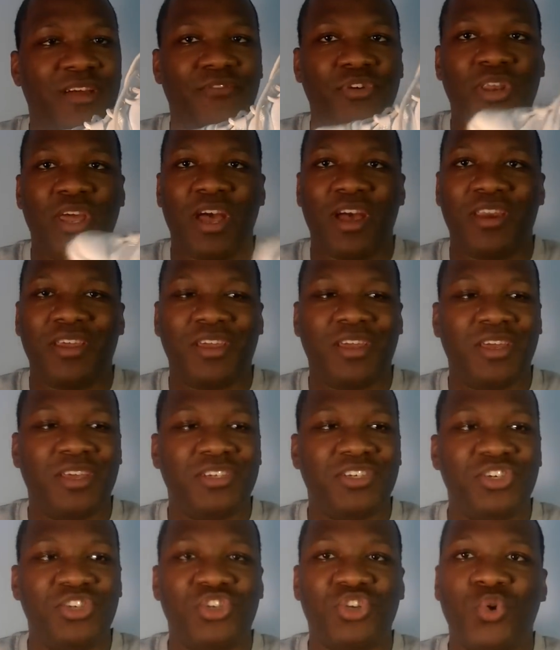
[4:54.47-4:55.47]
Every now and
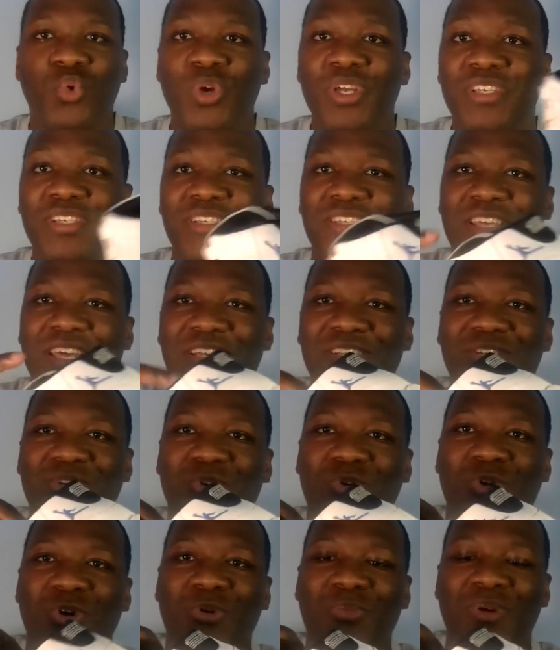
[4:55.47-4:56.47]
again, she squeezes
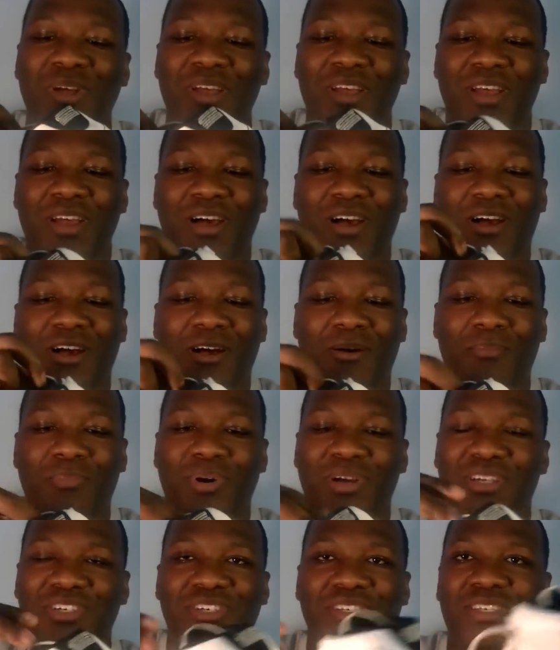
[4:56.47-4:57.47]
into them, um,
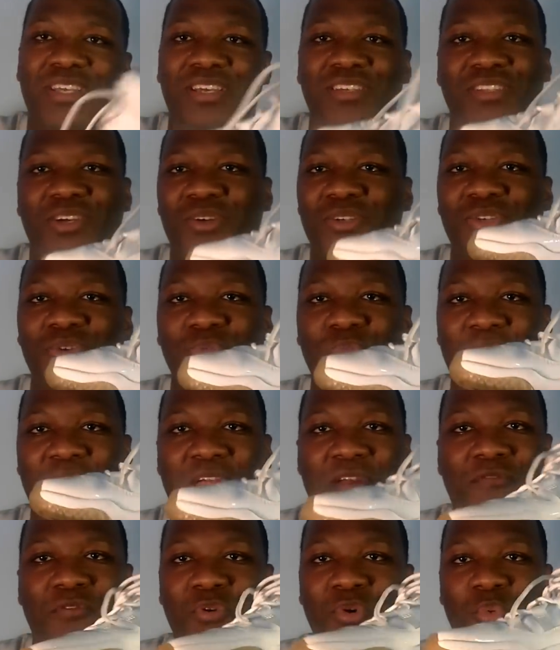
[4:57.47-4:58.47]
but she says they're too
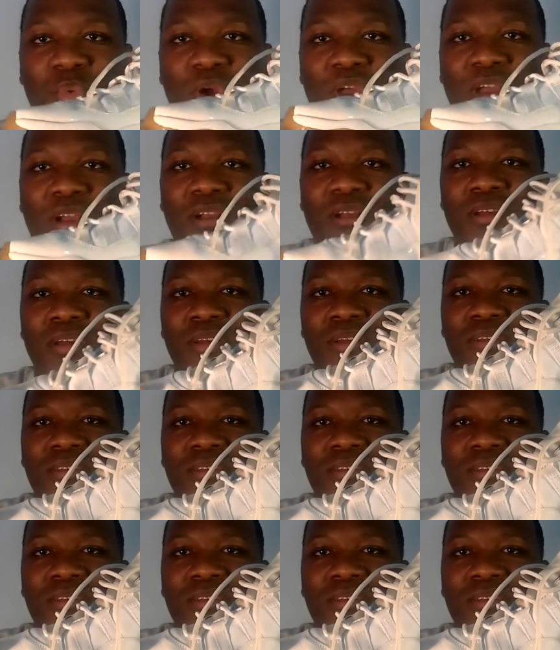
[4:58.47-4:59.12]
painful to wear.